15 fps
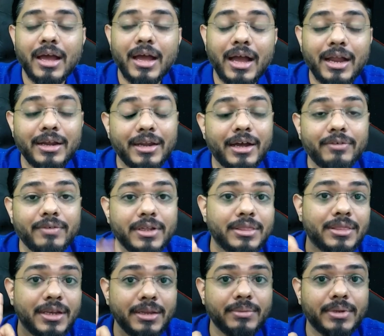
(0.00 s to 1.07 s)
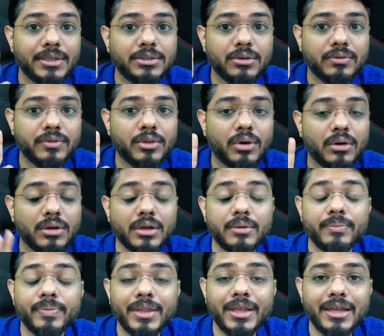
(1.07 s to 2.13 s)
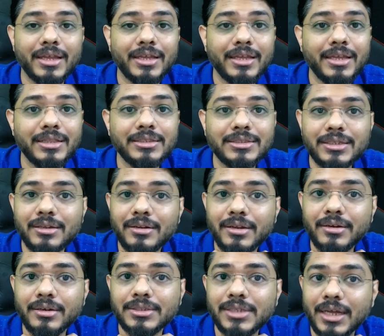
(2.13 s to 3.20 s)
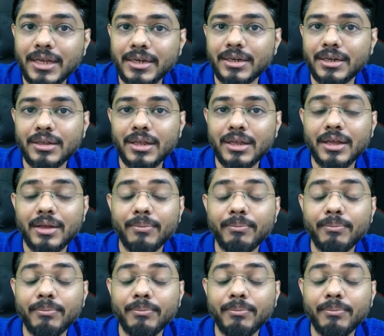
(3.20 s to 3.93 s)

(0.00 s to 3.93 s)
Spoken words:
and after 3 minutes of thought, he instantly resigned